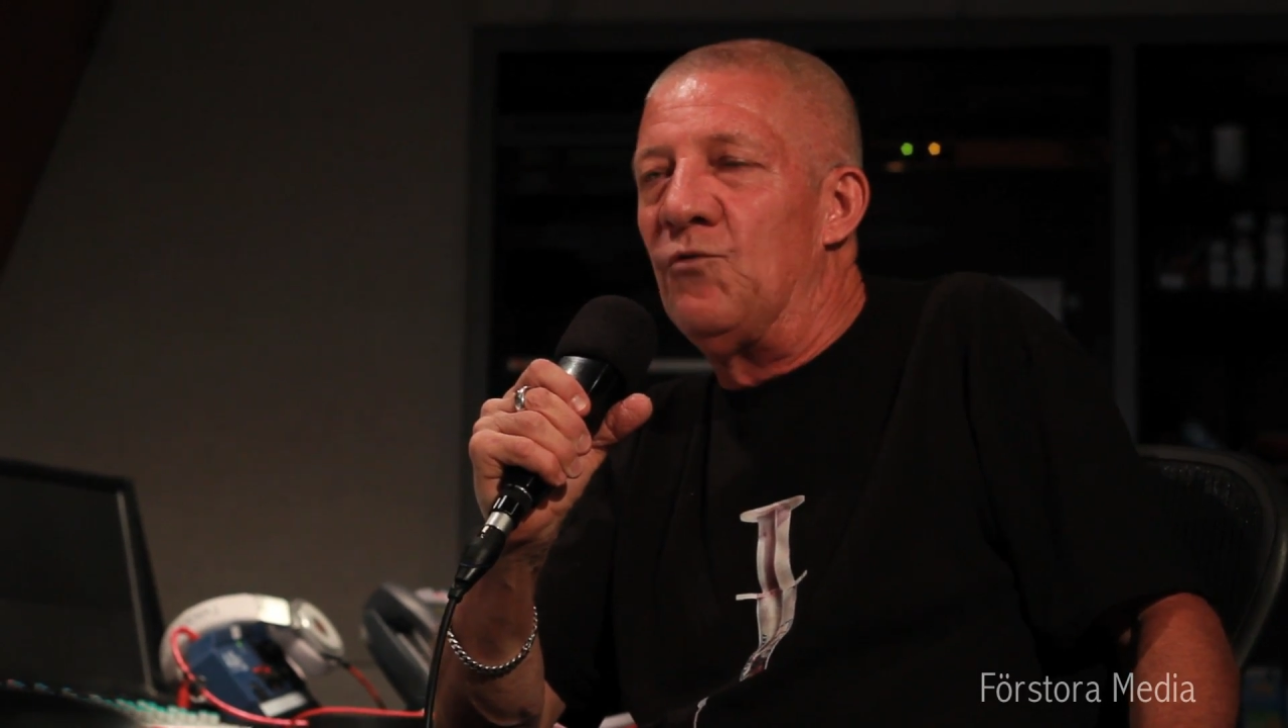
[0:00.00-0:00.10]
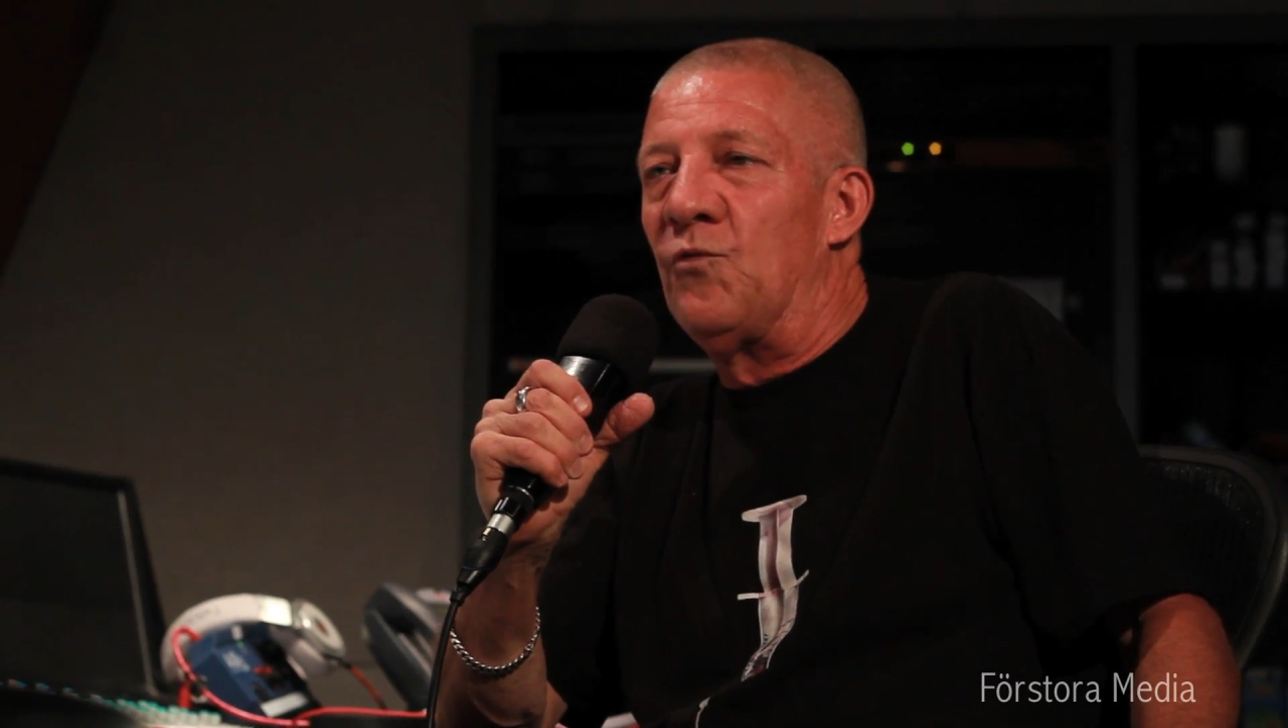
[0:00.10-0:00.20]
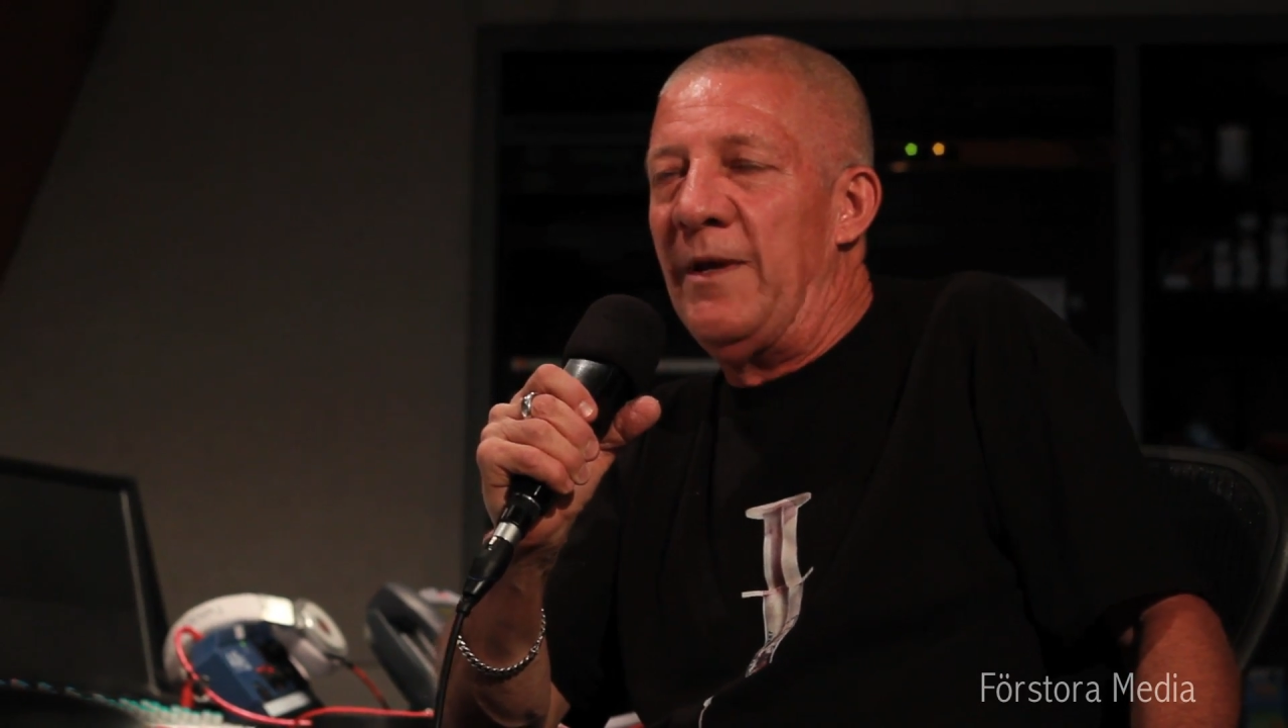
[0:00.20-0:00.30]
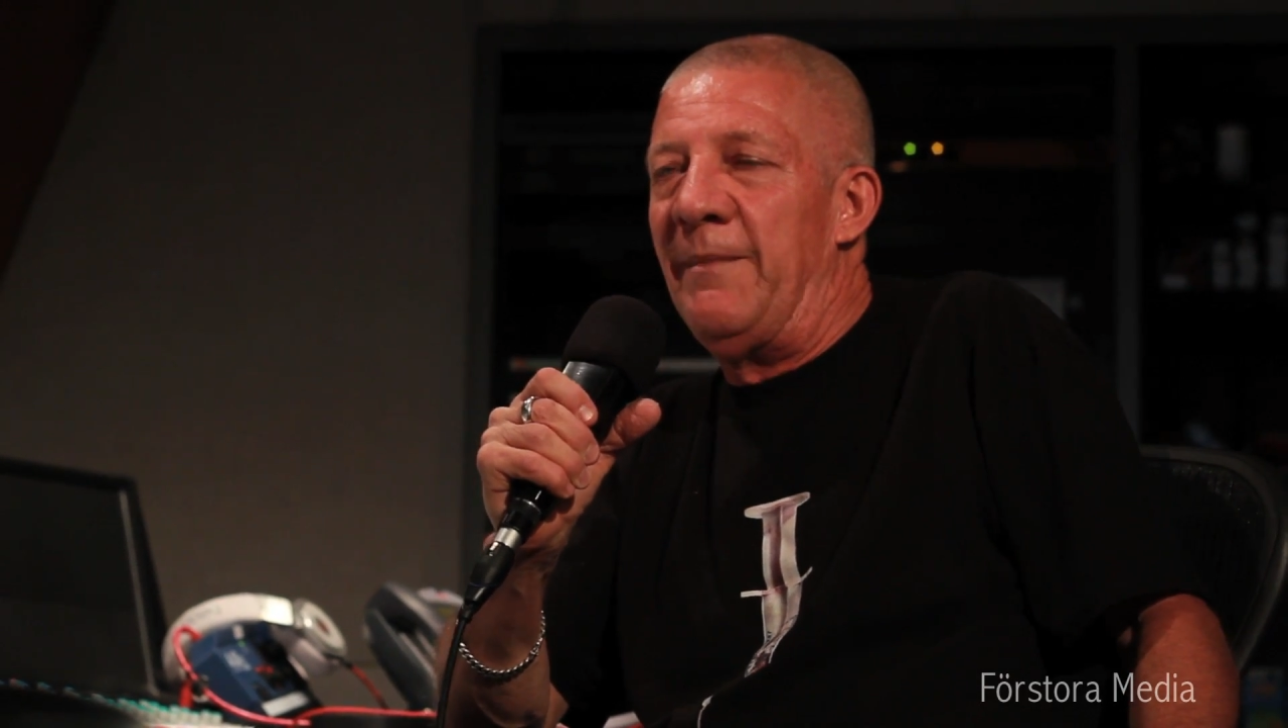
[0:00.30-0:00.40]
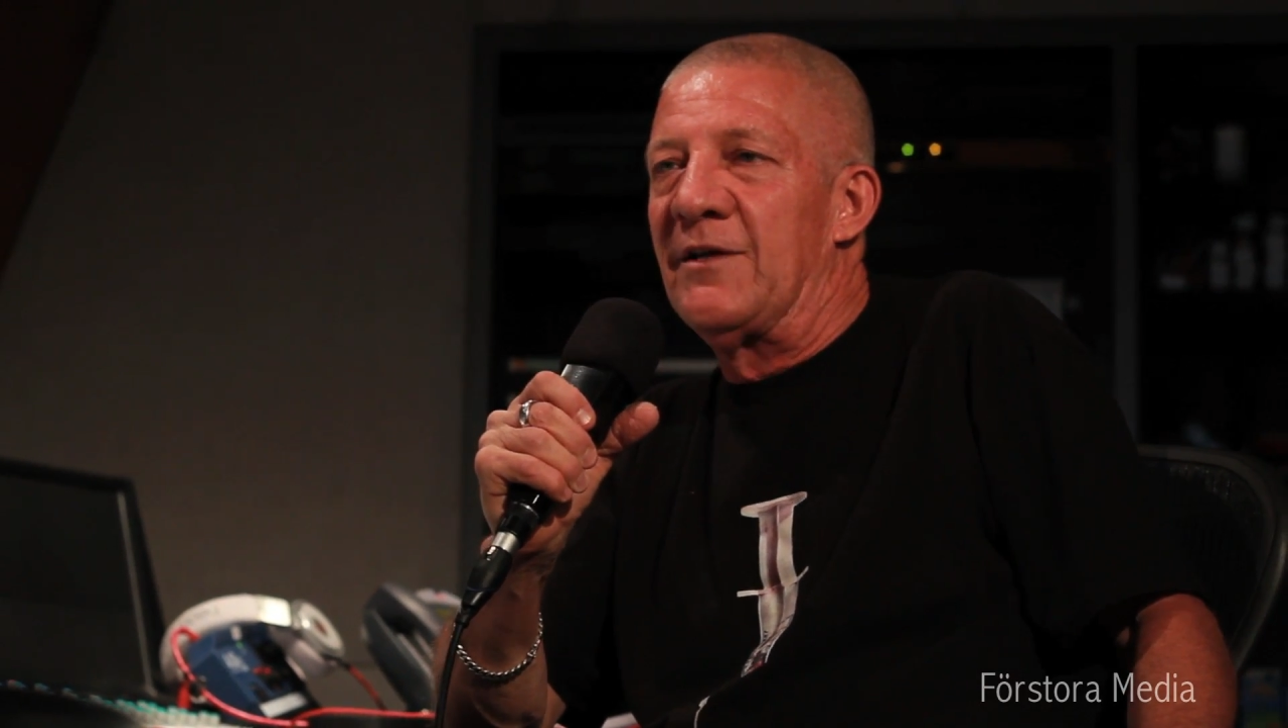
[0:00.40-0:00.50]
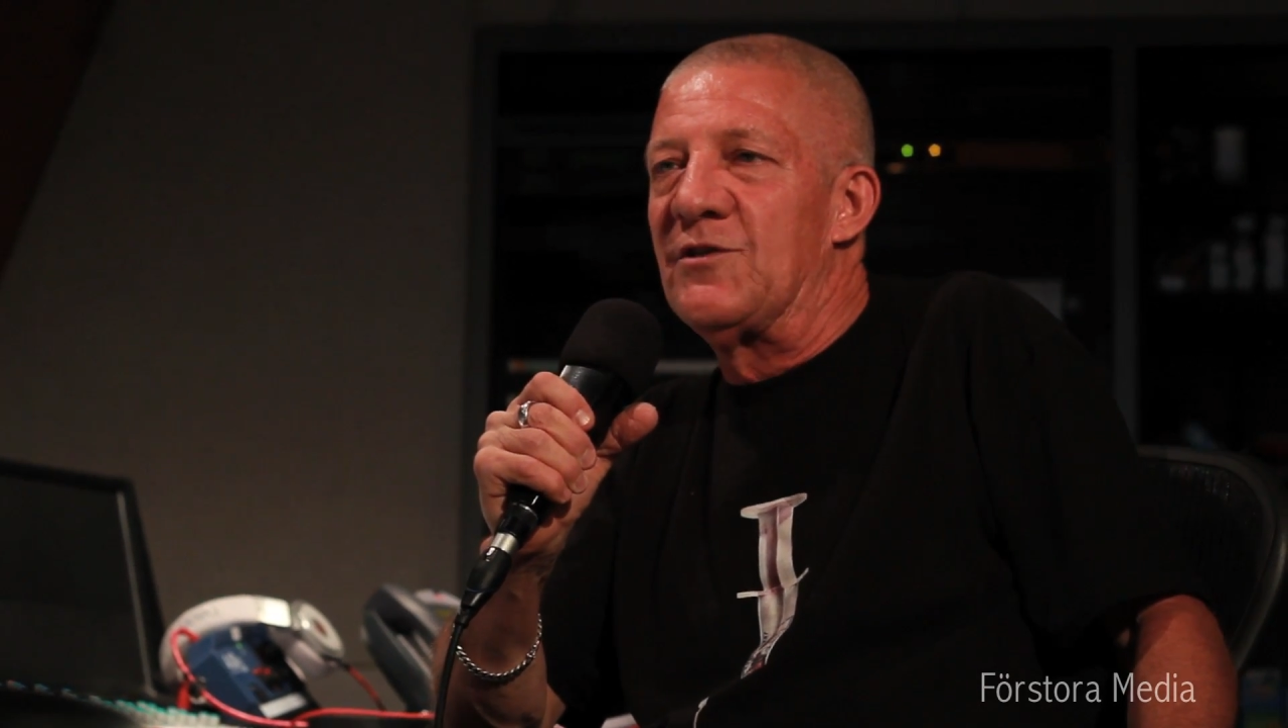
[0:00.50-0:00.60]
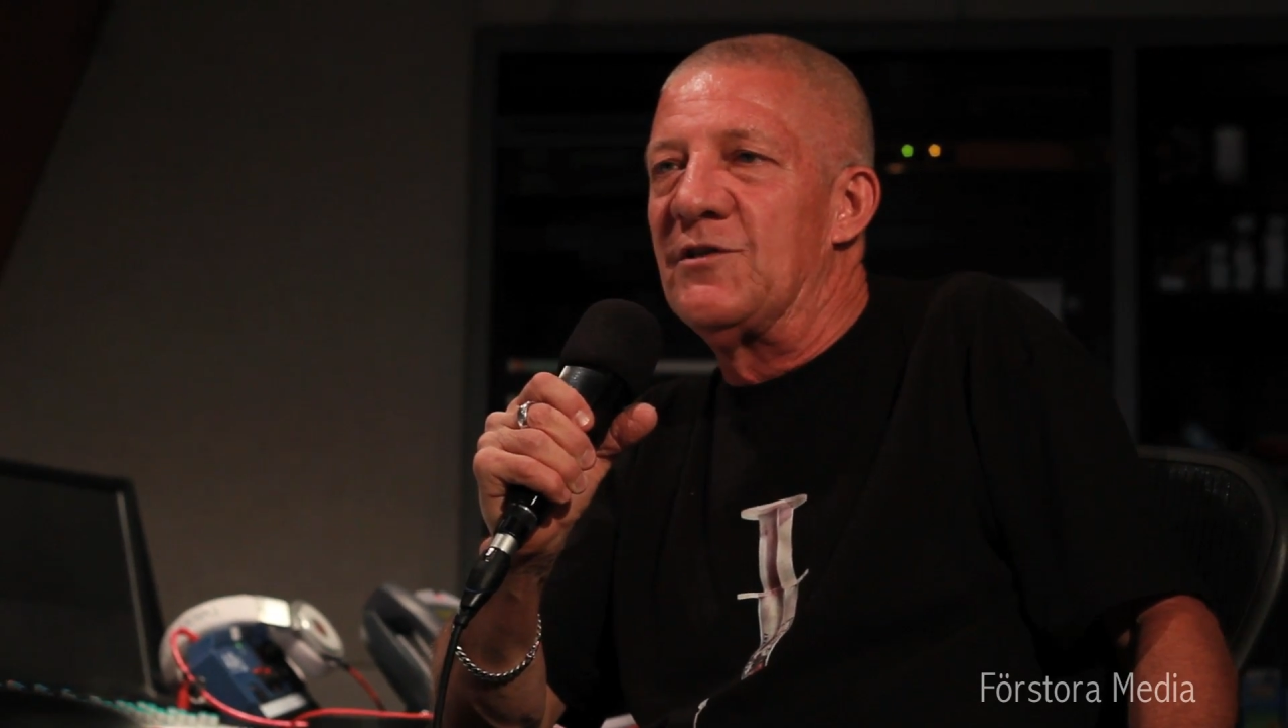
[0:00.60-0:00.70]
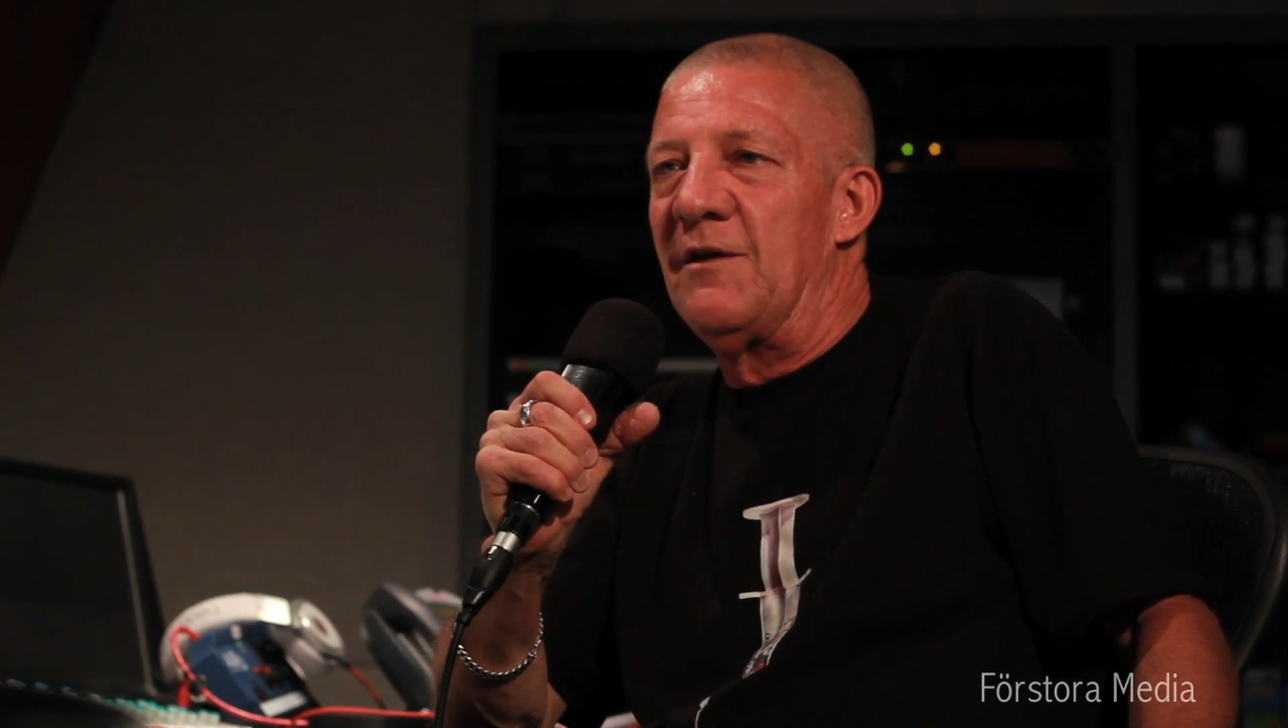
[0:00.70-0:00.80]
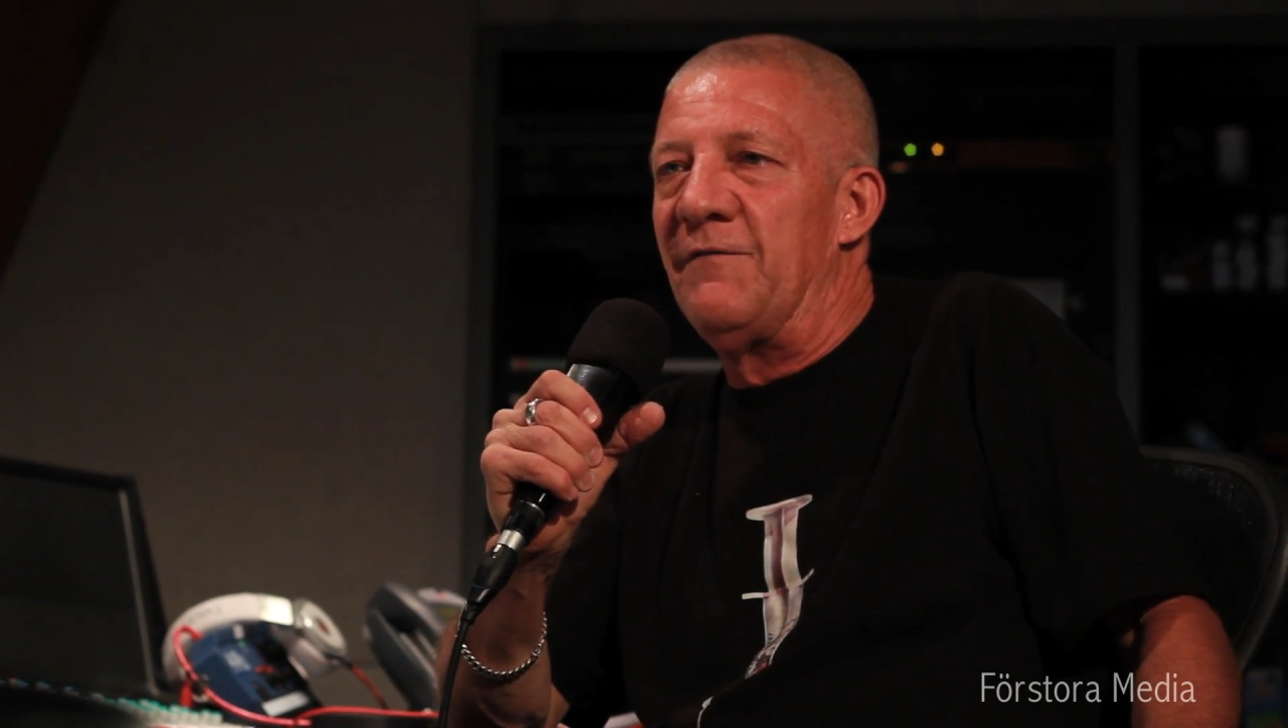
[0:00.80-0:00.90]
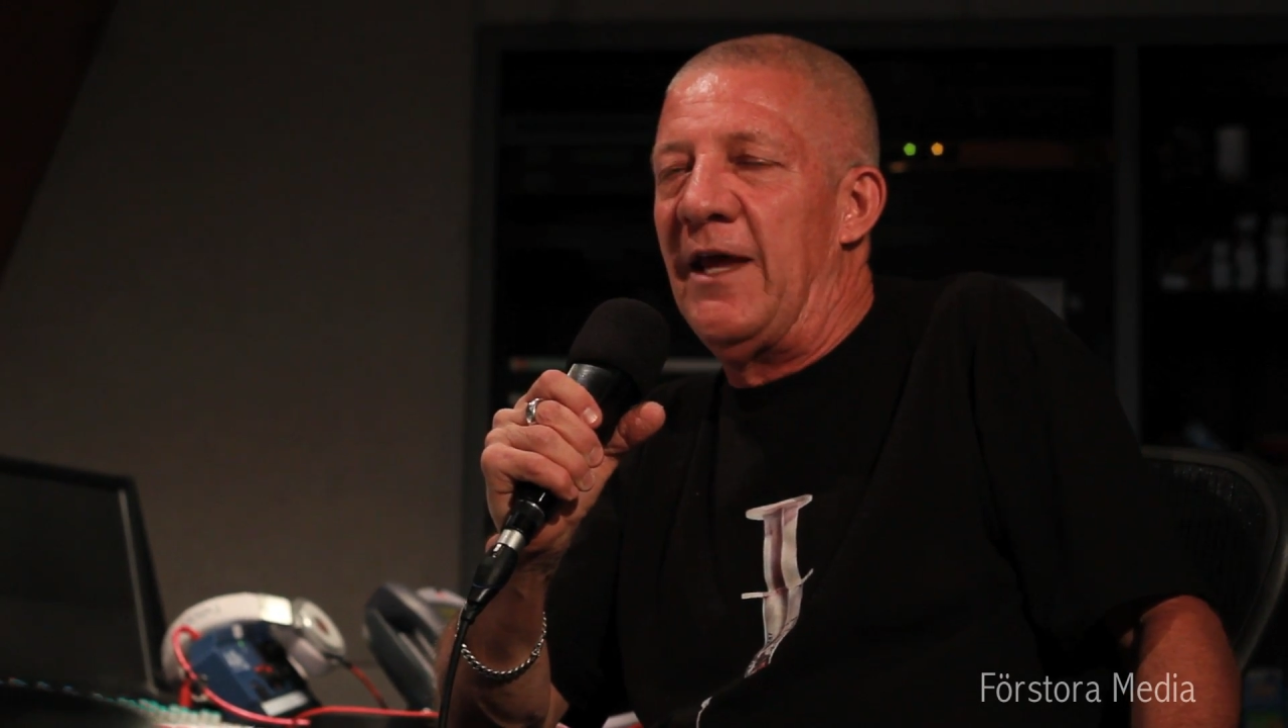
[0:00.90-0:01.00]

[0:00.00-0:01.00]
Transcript: remixes of